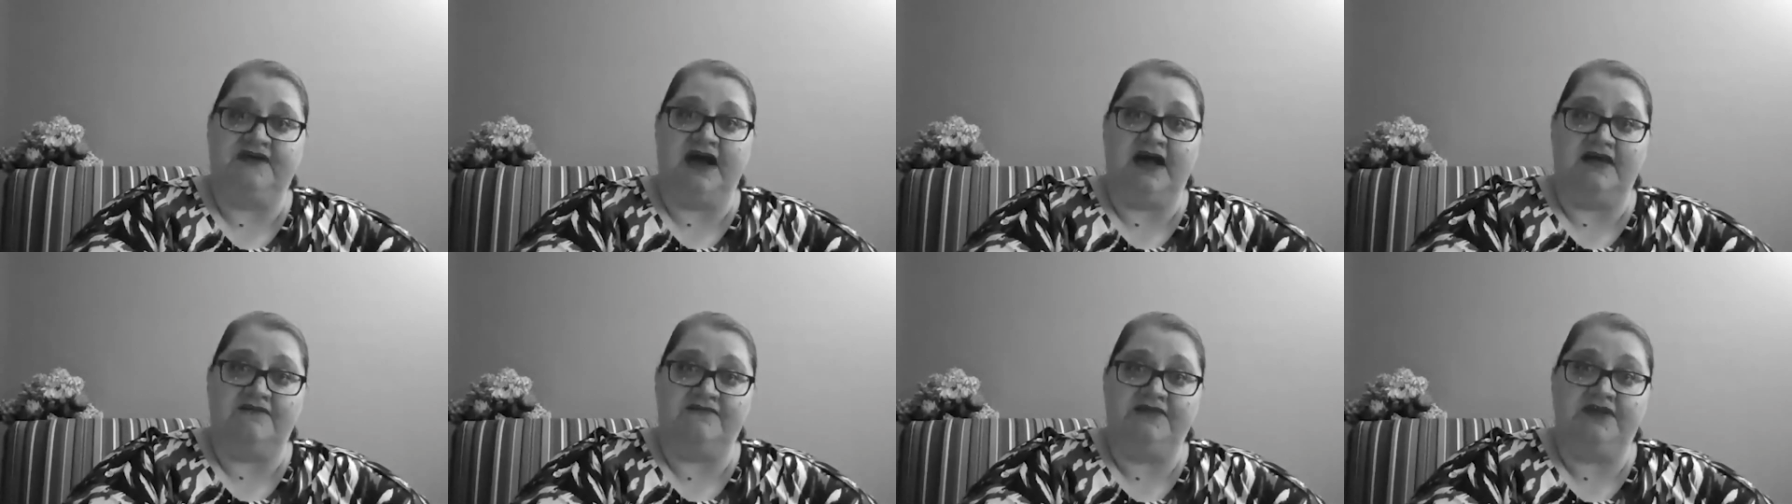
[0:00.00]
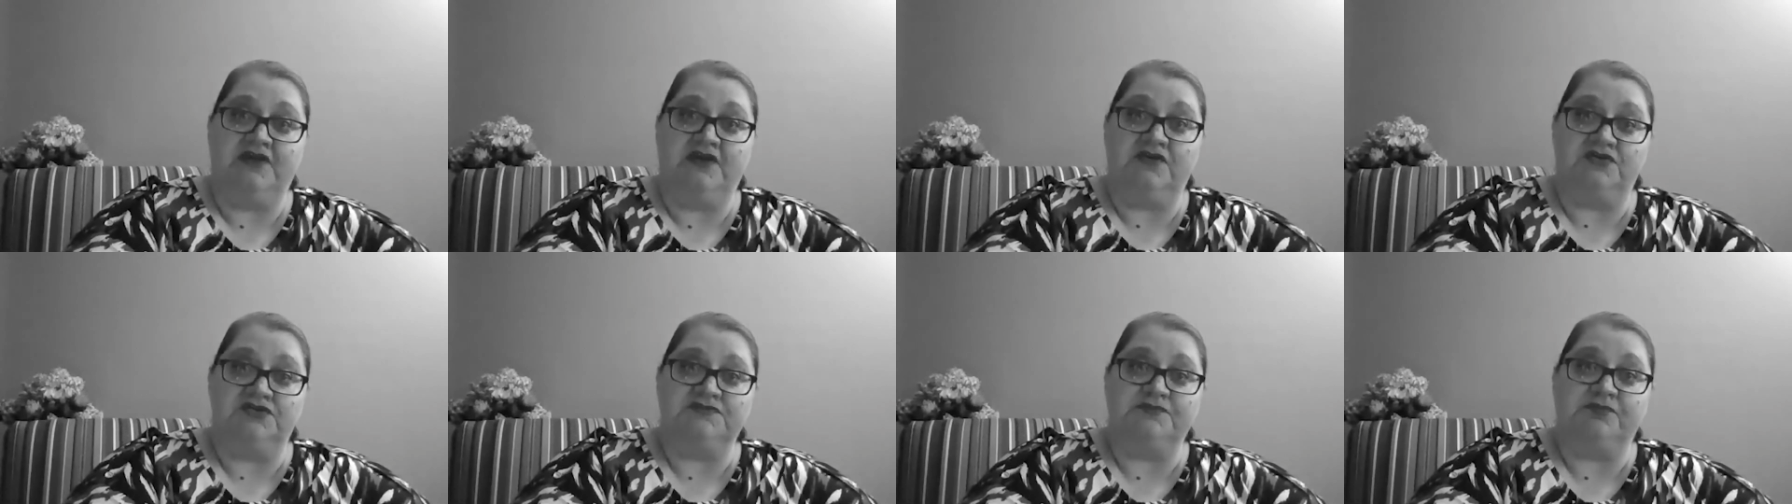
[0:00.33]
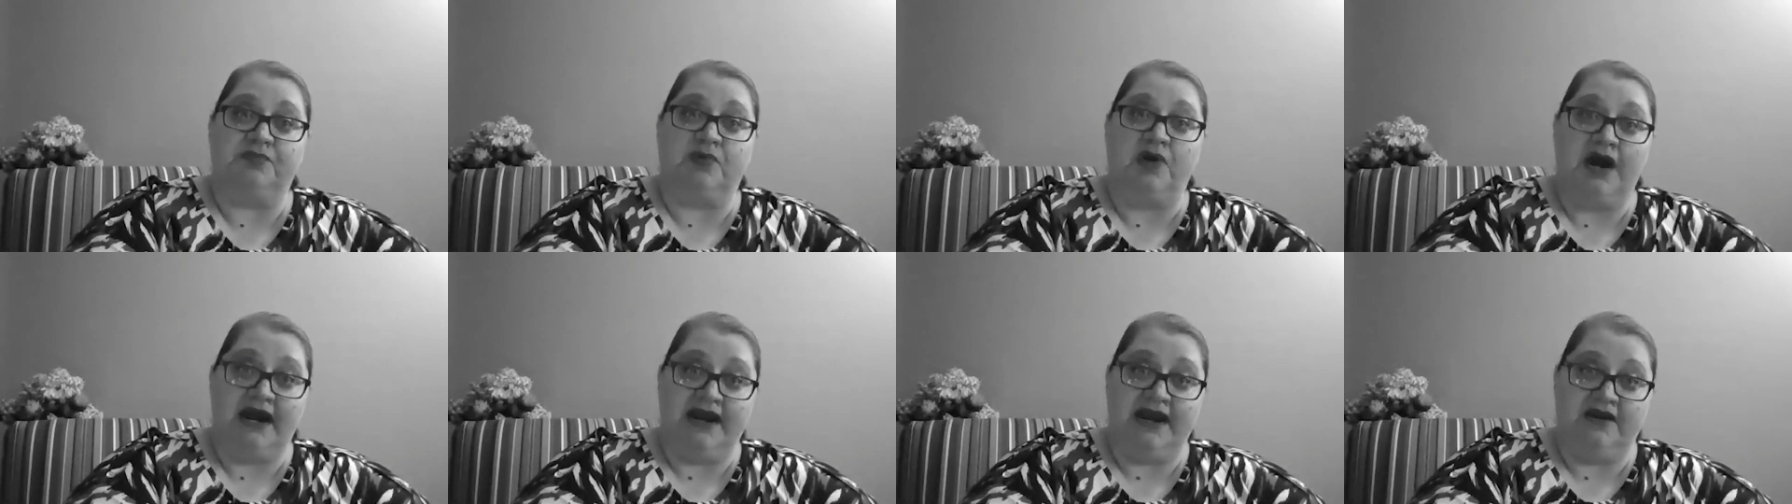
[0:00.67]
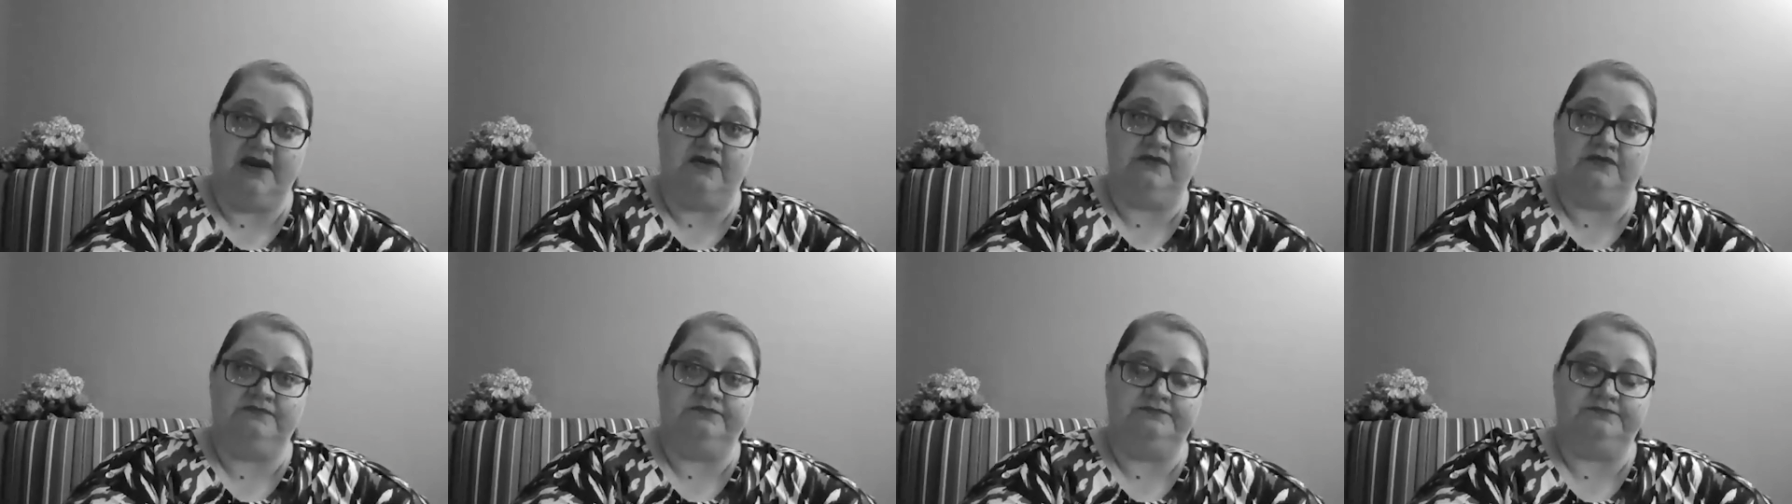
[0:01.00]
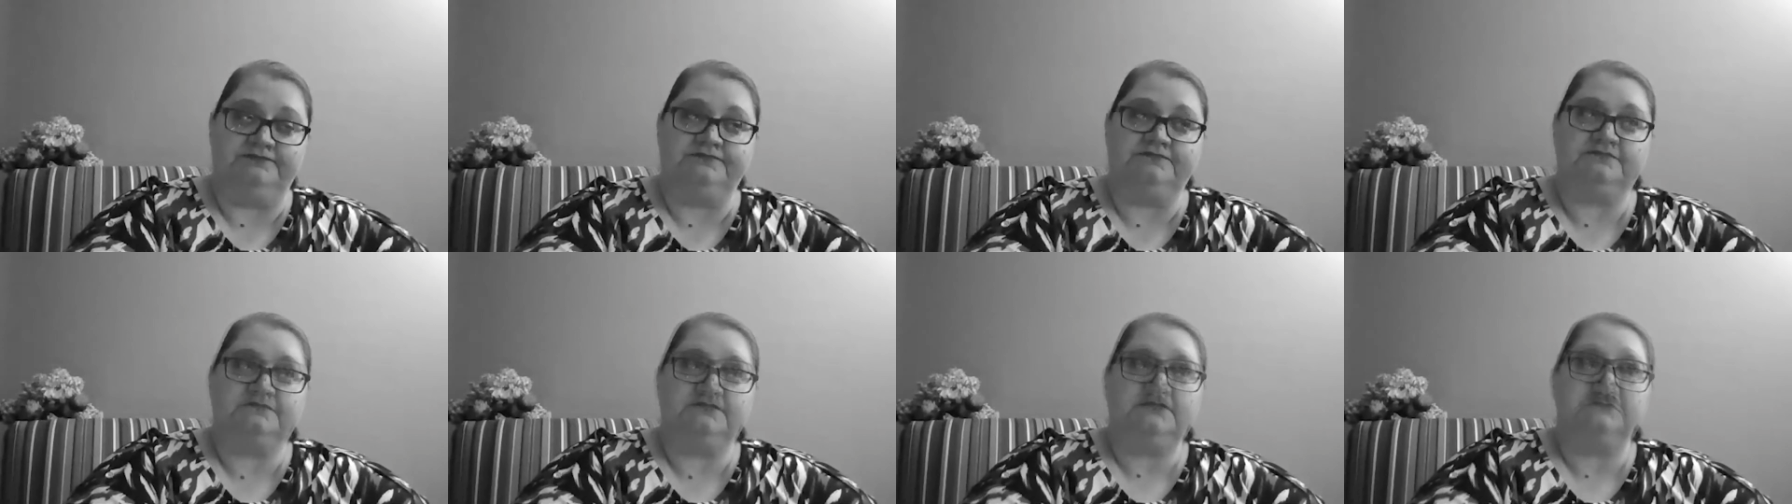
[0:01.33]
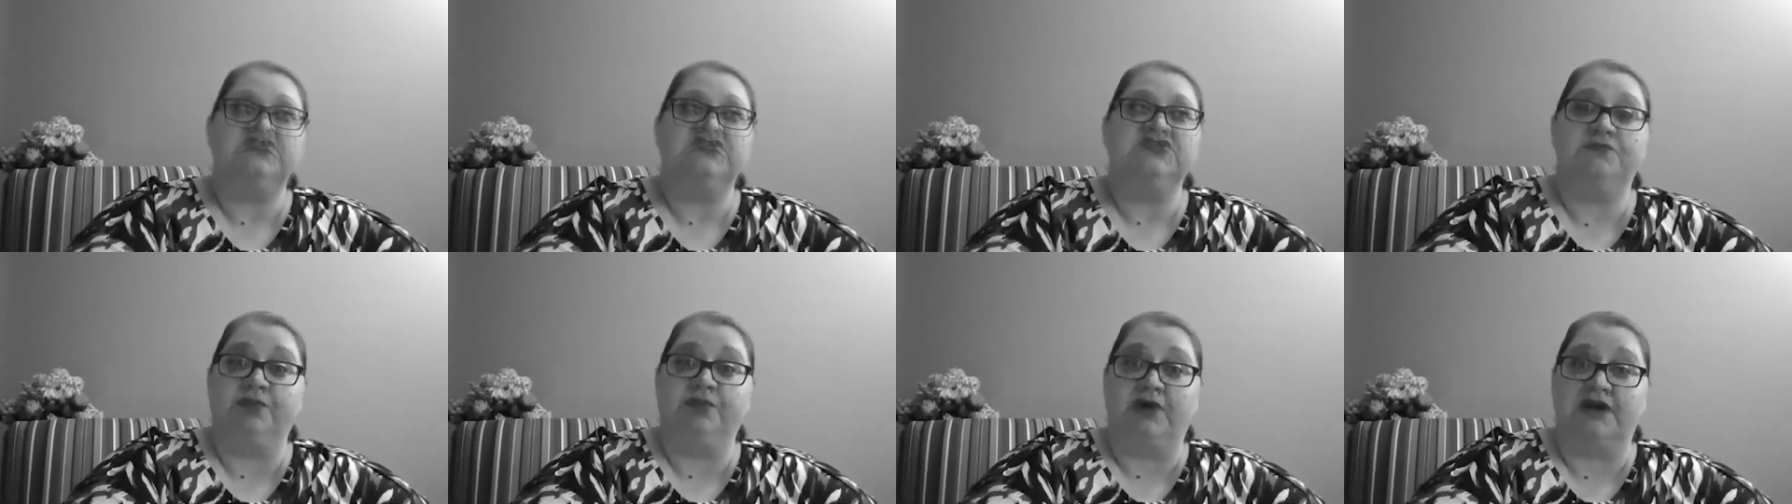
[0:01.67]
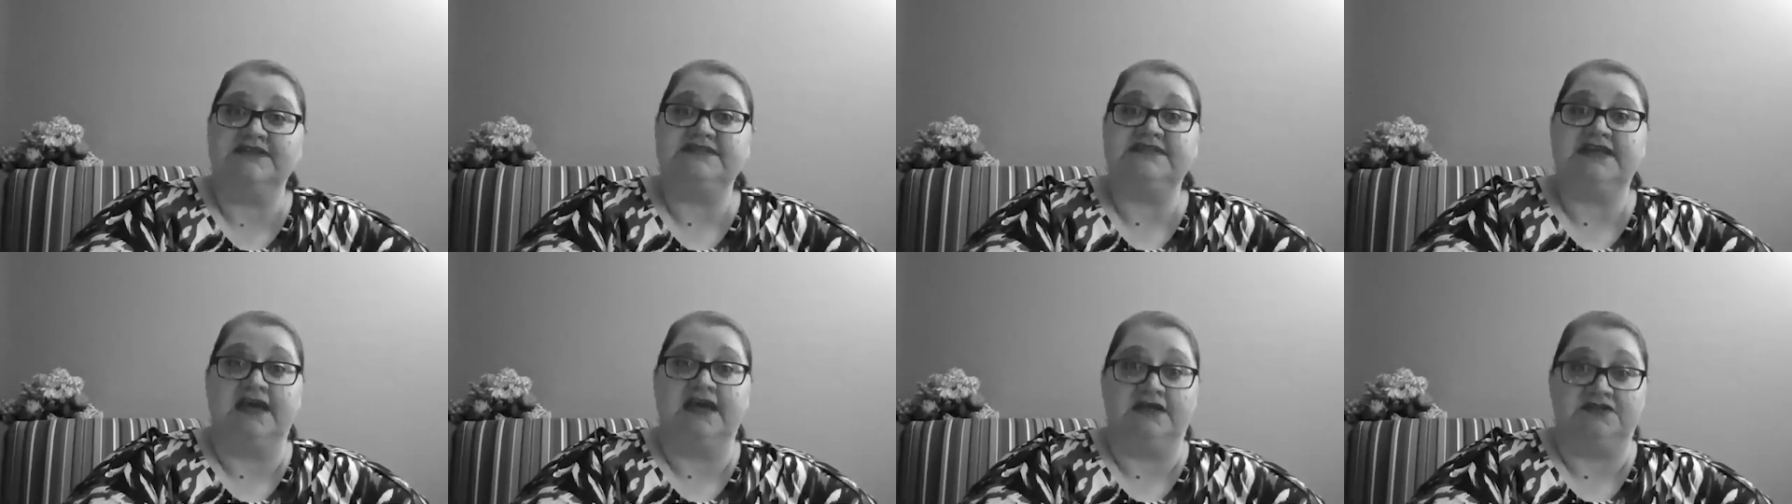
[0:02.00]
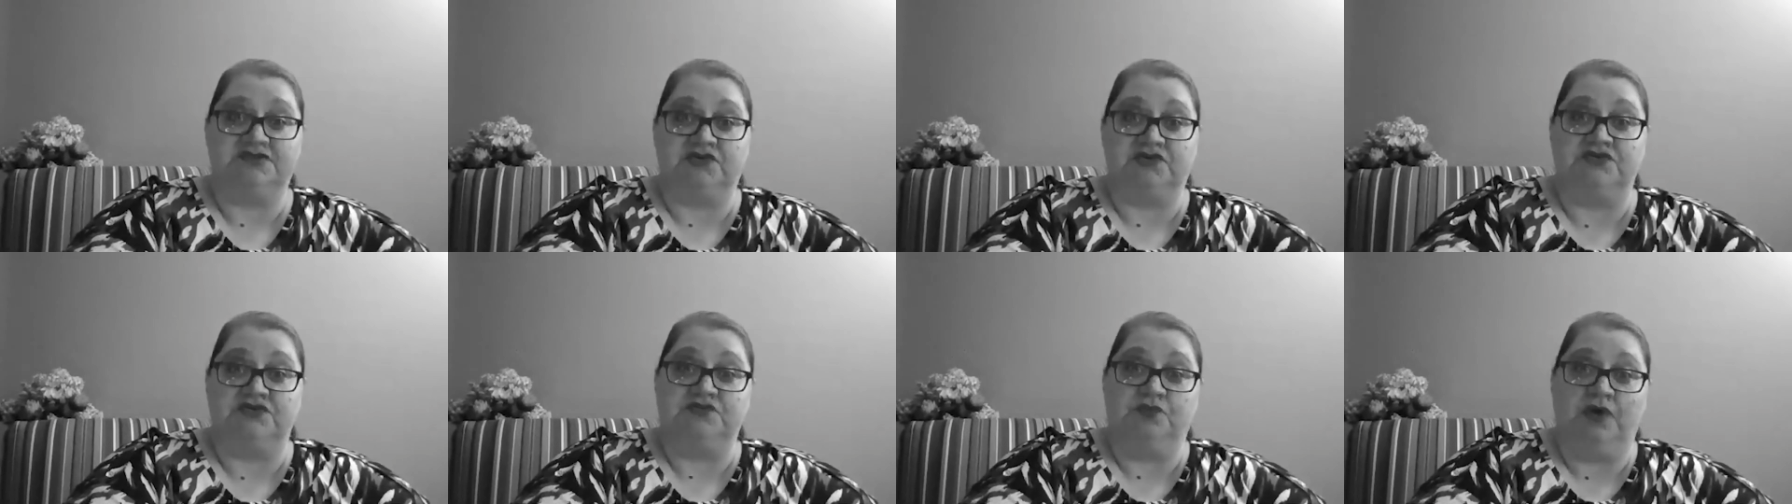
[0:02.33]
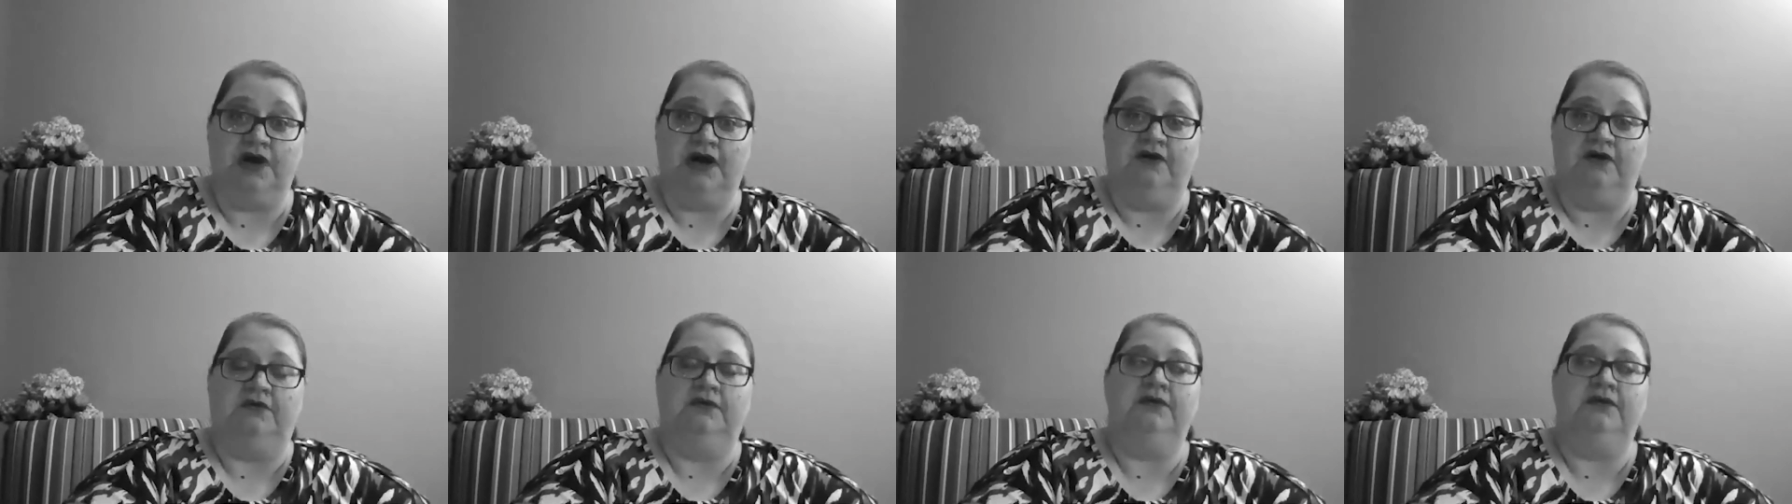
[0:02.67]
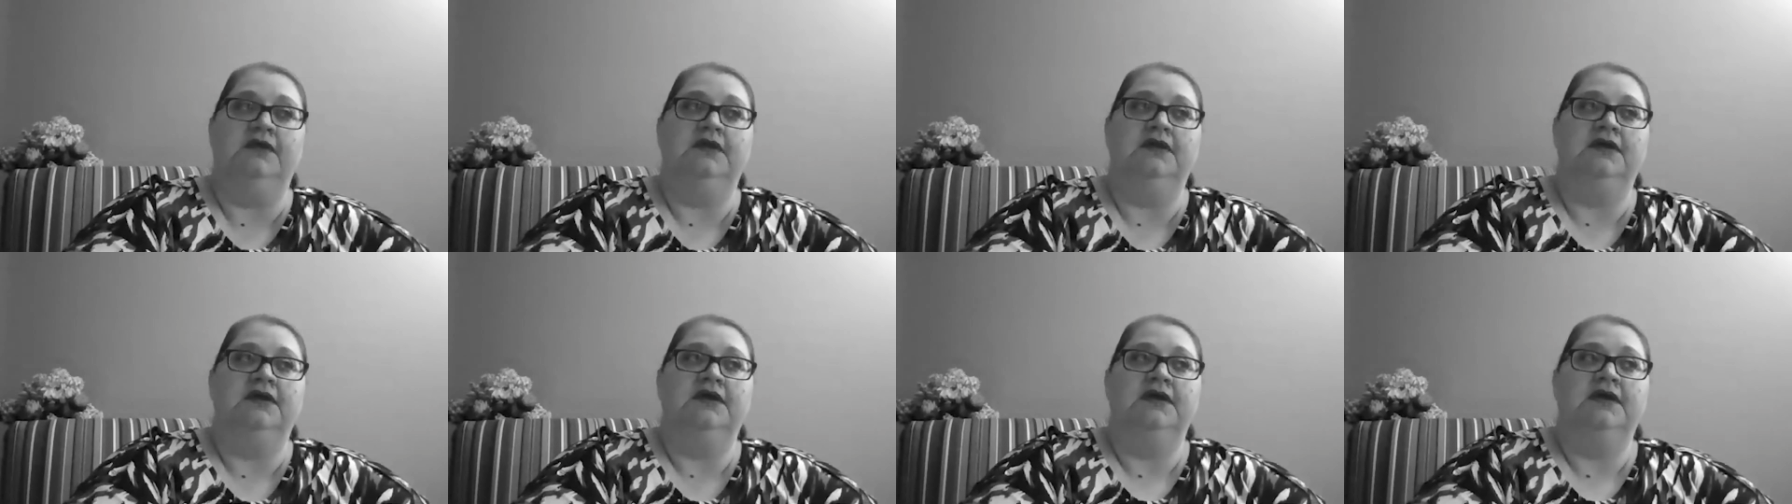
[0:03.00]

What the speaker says: 5 years prior to breast cancer as well.